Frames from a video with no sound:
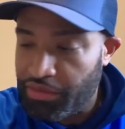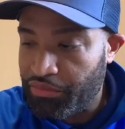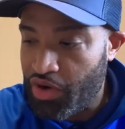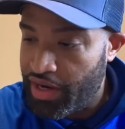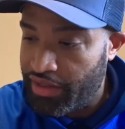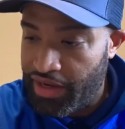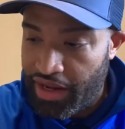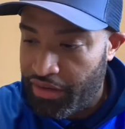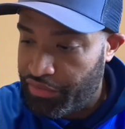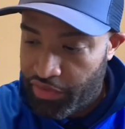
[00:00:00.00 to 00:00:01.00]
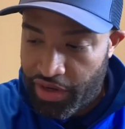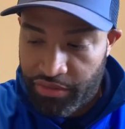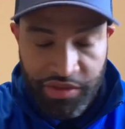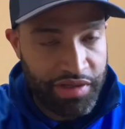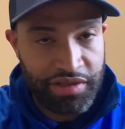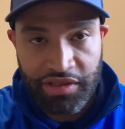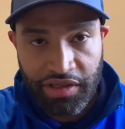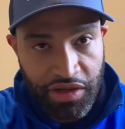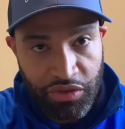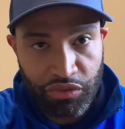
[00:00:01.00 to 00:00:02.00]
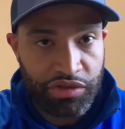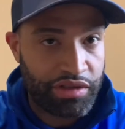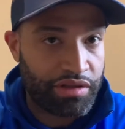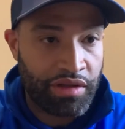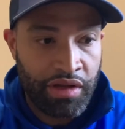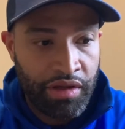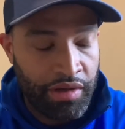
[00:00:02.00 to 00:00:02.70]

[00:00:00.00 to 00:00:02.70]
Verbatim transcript: I'm writing down fragrances and notes and